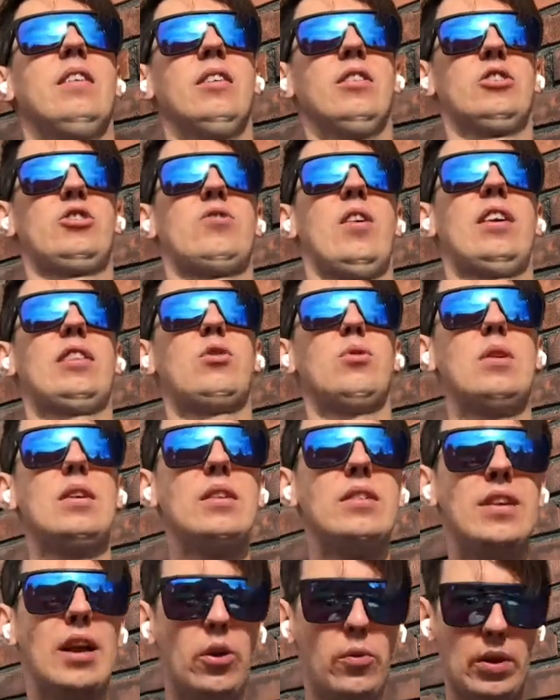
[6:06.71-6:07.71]
start to
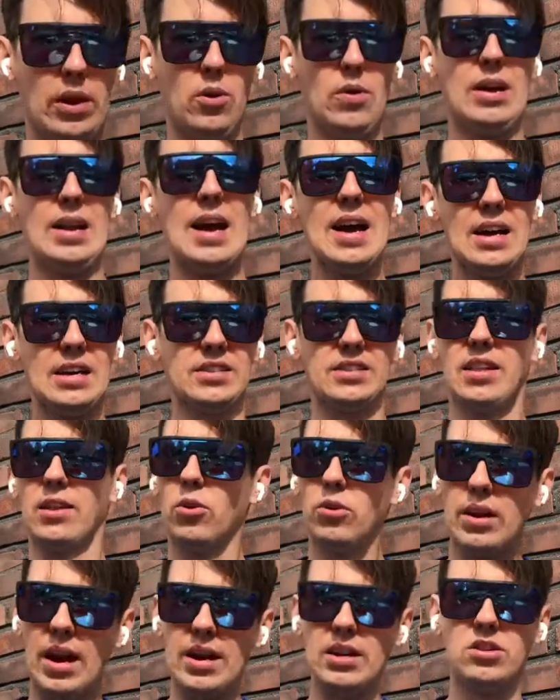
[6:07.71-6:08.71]
interview and ask,
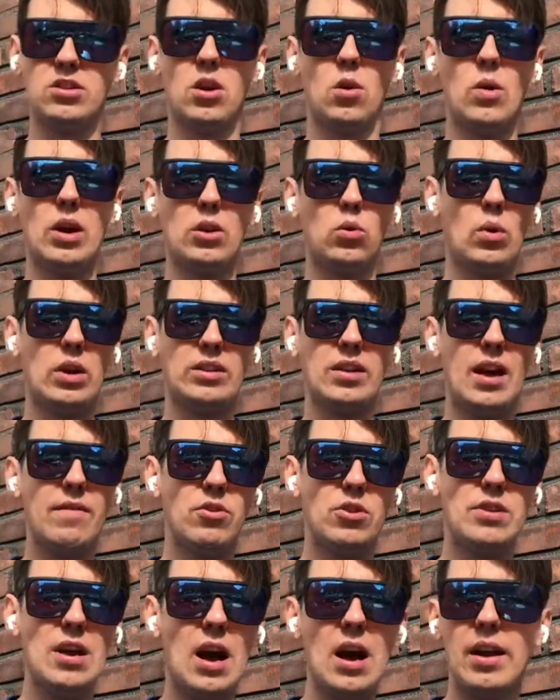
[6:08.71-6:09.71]
okay, so what have
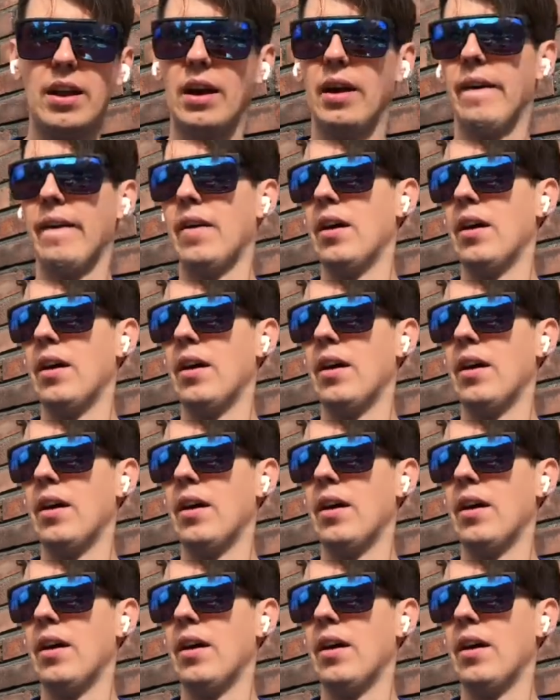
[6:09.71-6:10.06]
you done